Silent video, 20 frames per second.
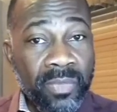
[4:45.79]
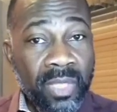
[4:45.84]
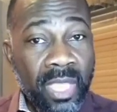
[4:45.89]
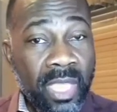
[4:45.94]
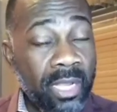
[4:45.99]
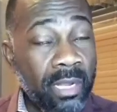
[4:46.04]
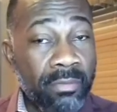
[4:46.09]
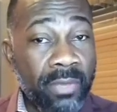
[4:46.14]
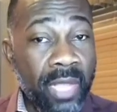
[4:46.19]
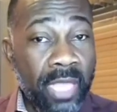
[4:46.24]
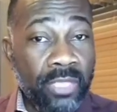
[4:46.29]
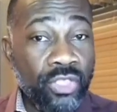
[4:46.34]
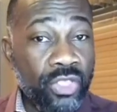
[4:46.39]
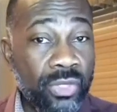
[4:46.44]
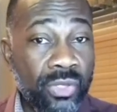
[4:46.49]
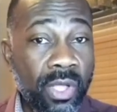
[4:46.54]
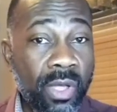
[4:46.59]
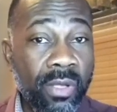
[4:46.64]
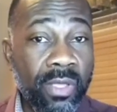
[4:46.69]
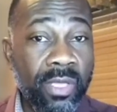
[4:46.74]
And I'm not
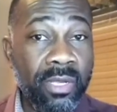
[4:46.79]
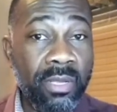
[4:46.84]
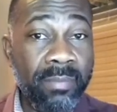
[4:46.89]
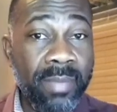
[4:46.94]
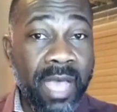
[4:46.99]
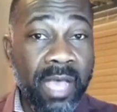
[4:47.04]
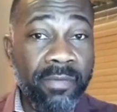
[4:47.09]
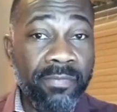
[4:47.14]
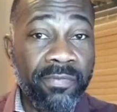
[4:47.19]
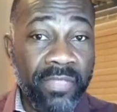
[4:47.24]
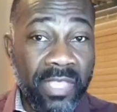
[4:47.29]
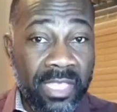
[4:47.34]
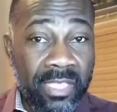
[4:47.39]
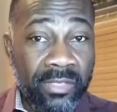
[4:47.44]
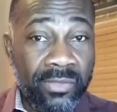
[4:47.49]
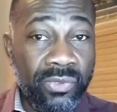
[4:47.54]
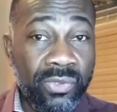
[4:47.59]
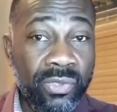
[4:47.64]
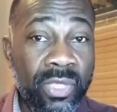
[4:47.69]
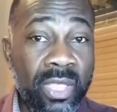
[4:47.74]
just talking about
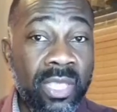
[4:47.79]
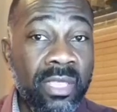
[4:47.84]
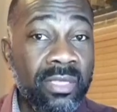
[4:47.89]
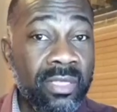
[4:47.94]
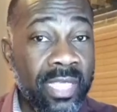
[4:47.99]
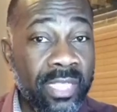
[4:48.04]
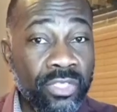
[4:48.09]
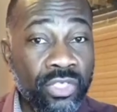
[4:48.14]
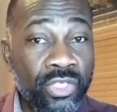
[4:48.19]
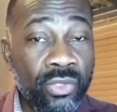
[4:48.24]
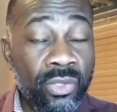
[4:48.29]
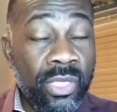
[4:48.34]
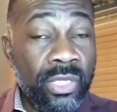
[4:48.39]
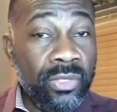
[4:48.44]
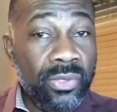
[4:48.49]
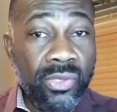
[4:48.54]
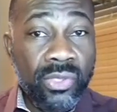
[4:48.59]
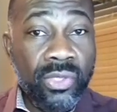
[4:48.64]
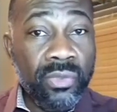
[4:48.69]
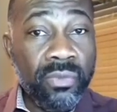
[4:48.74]
things that you
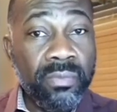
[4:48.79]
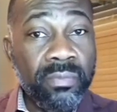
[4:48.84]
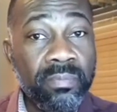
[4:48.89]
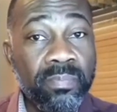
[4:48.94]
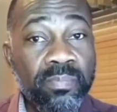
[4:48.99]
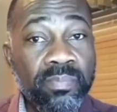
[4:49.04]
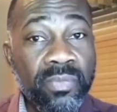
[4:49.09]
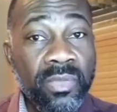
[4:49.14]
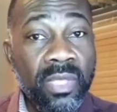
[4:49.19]
consume.